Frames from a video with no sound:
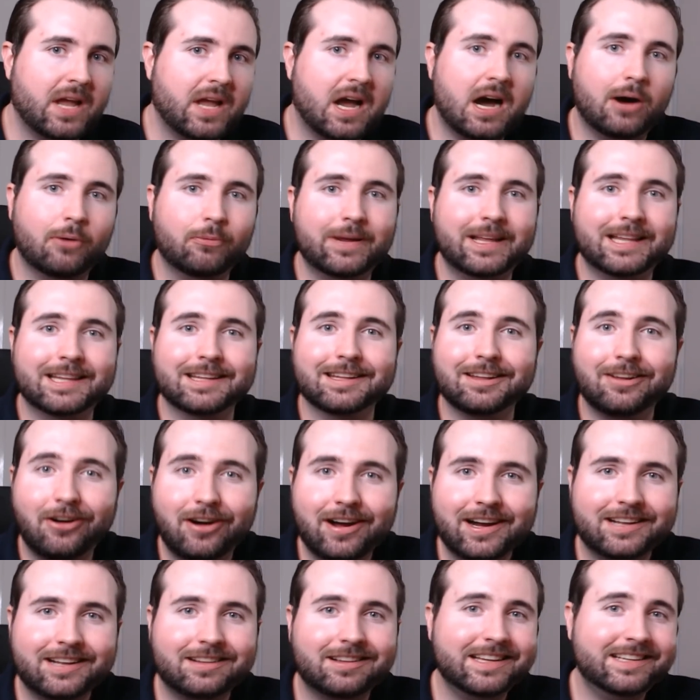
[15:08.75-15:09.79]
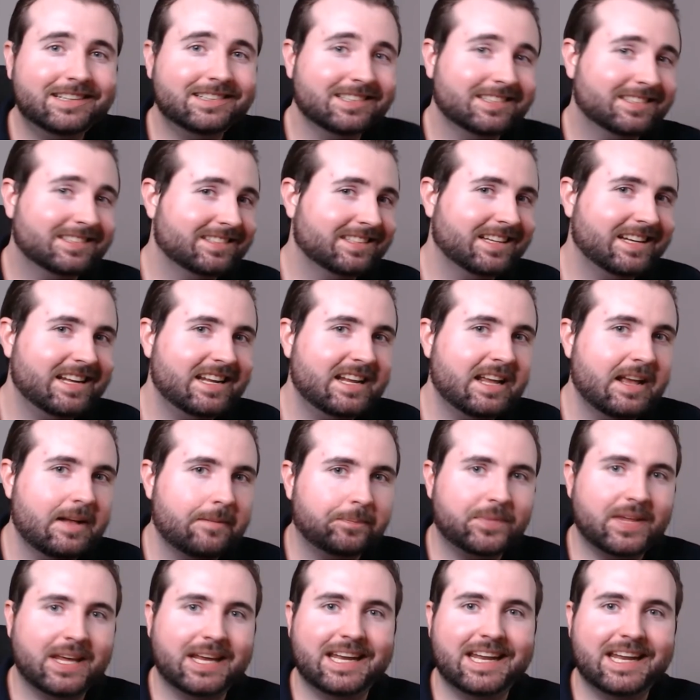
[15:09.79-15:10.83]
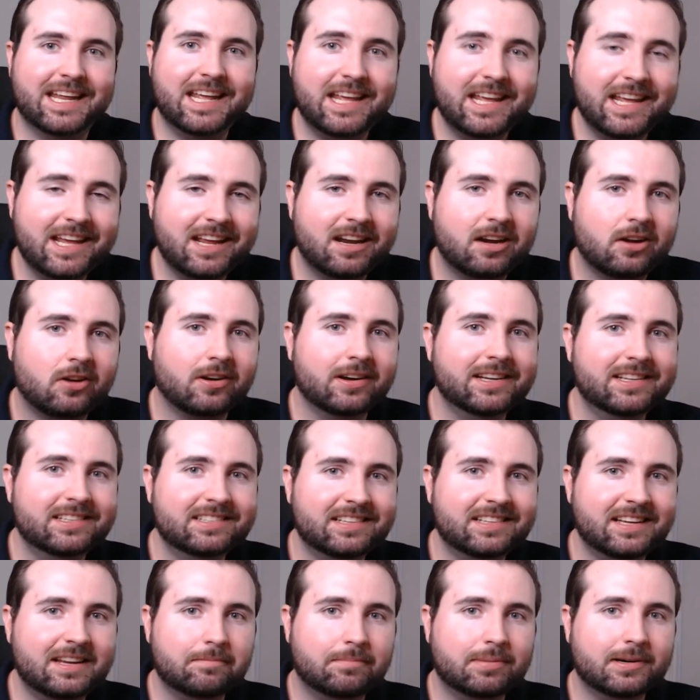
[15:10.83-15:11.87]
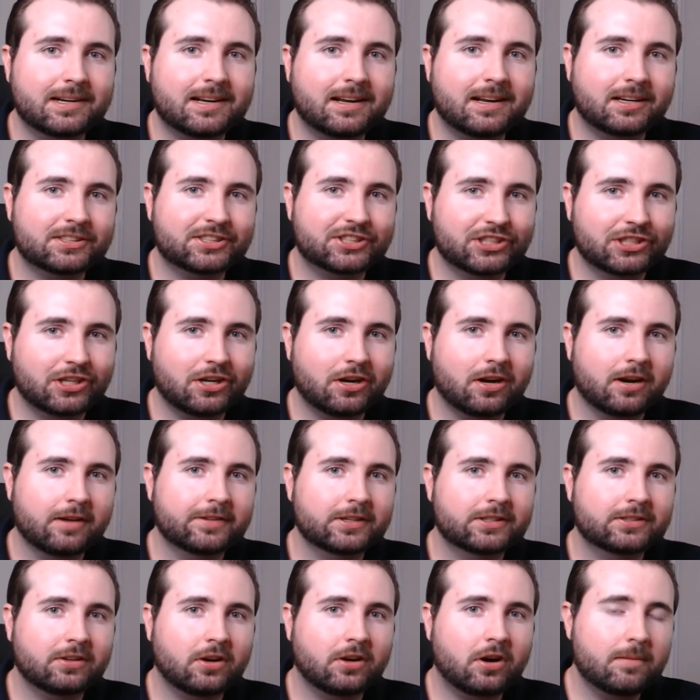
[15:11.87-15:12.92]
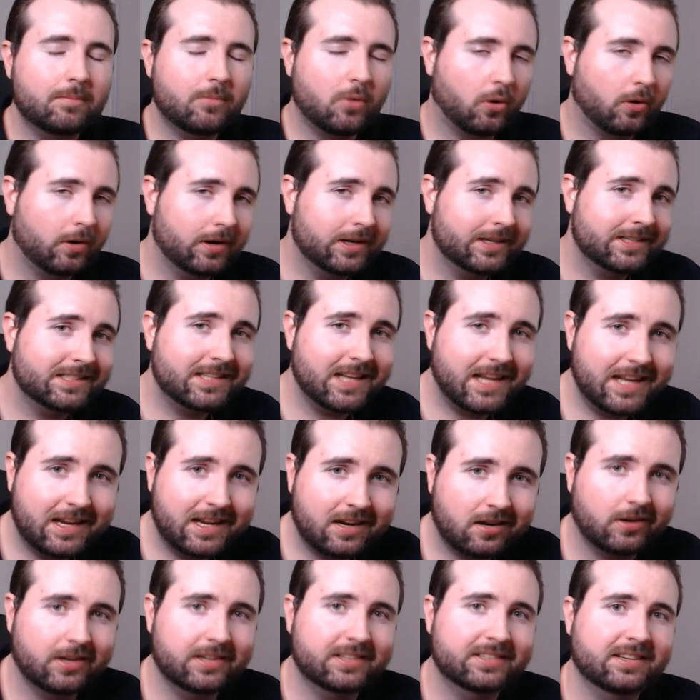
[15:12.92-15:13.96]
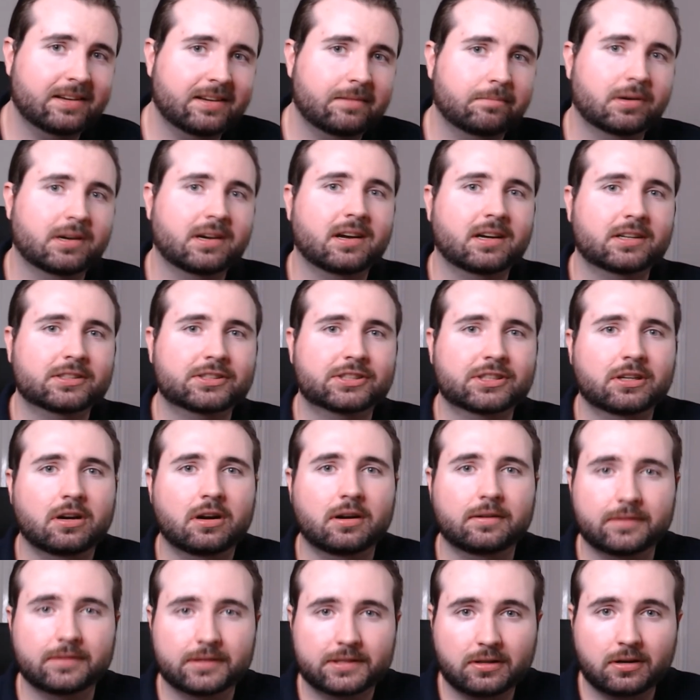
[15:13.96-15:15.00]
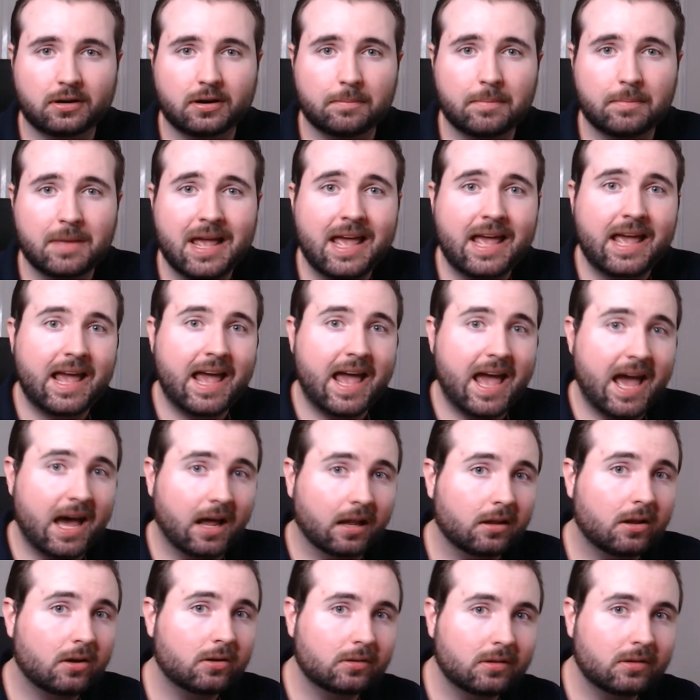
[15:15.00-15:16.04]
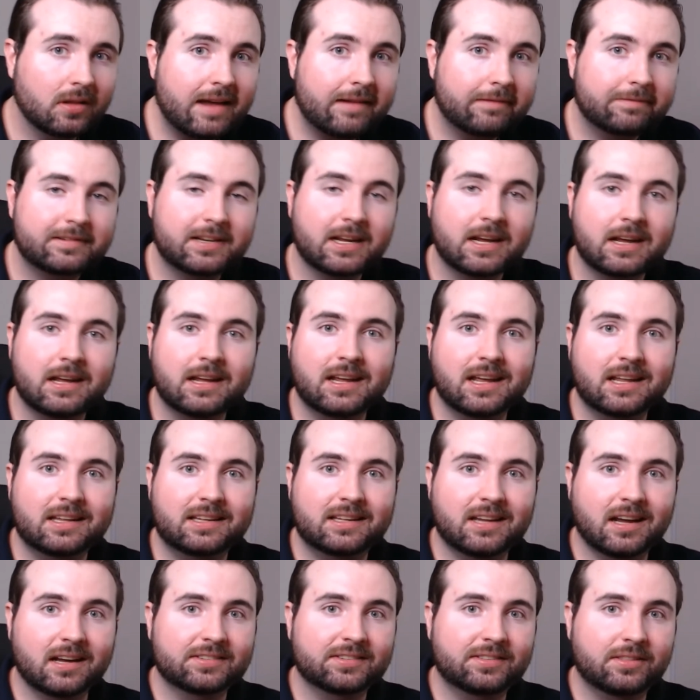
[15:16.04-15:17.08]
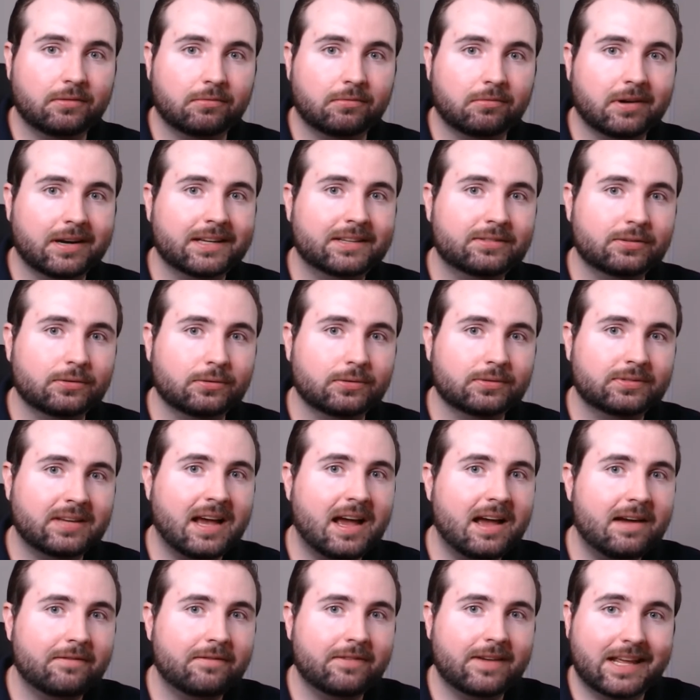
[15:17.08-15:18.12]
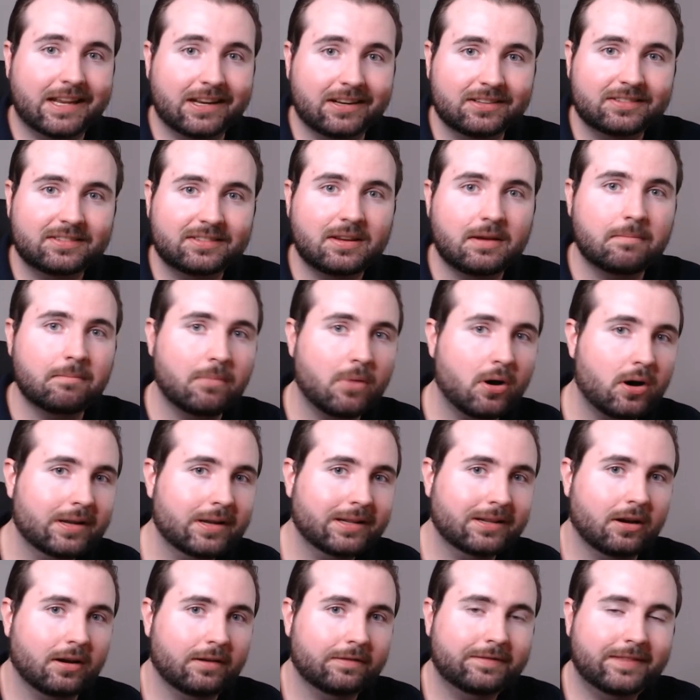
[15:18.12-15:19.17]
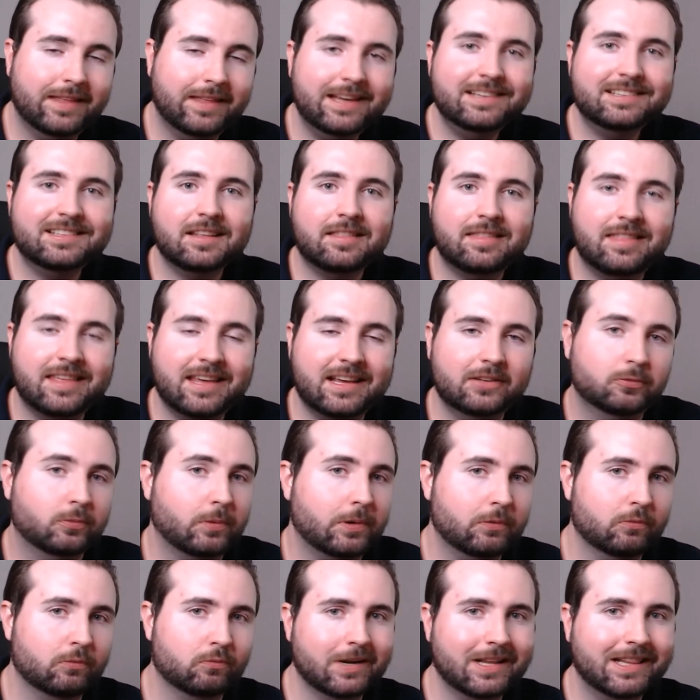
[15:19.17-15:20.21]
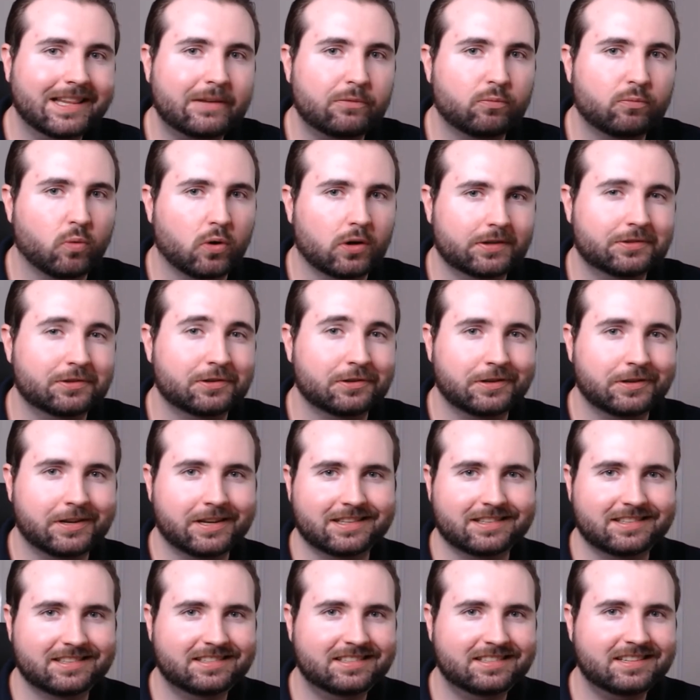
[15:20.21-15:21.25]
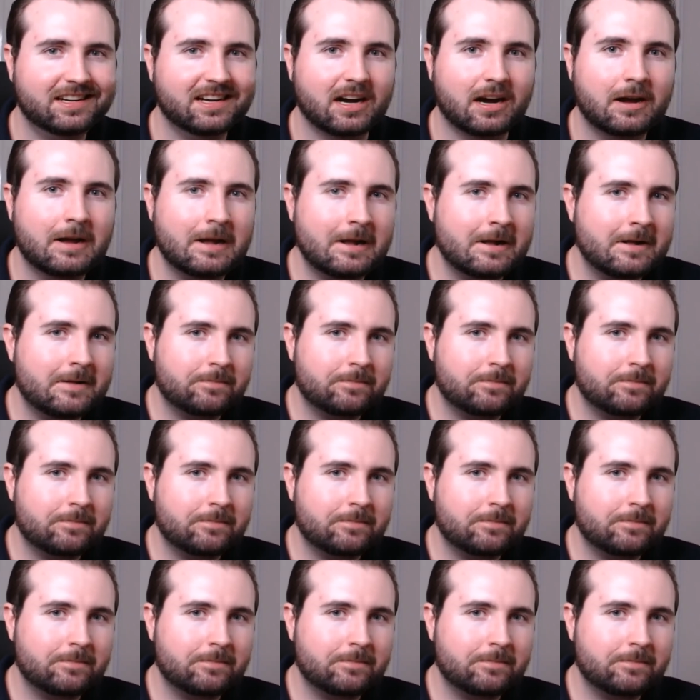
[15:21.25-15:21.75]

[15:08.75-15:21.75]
Are we likely to see an increase in production over time or a decrease in production over time? How long left does the resource have in its mine life? These are things we really want to consider.